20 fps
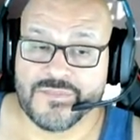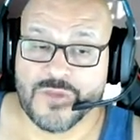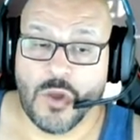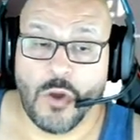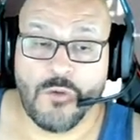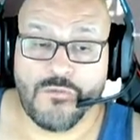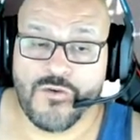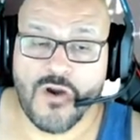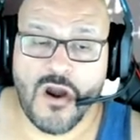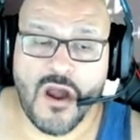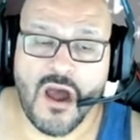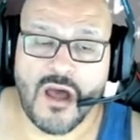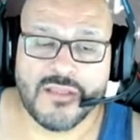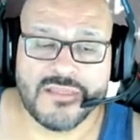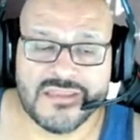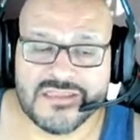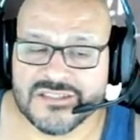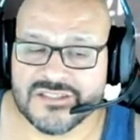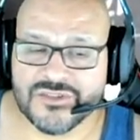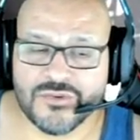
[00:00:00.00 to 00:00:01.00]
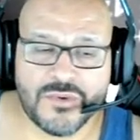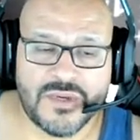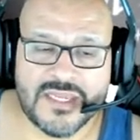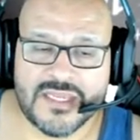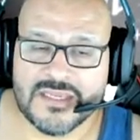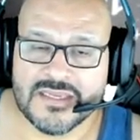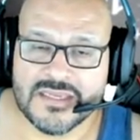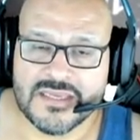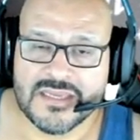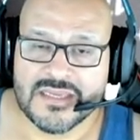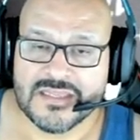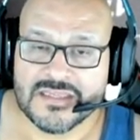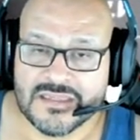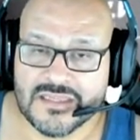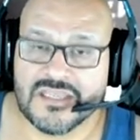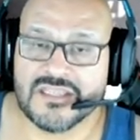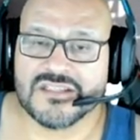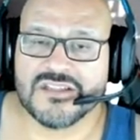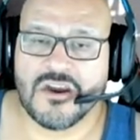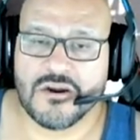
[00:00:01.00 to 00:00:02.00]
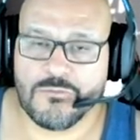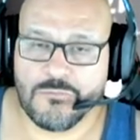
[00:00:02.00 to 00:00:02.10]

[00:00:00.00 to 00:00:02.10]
Overall, these three, these are